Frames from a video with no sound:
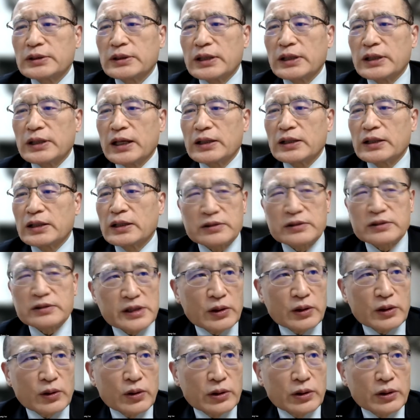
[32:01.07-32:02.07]
and
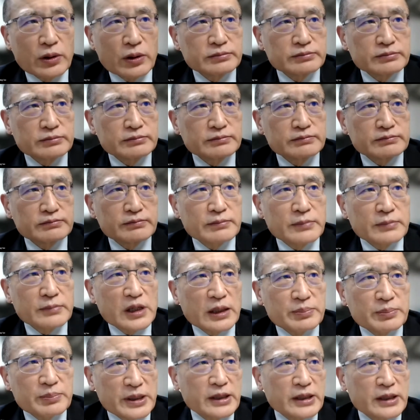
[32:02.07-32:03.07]
agree on
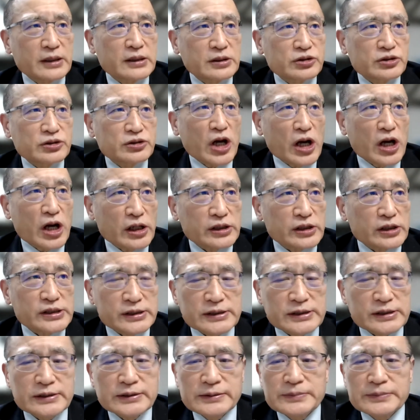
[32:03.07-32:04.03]
big chunks.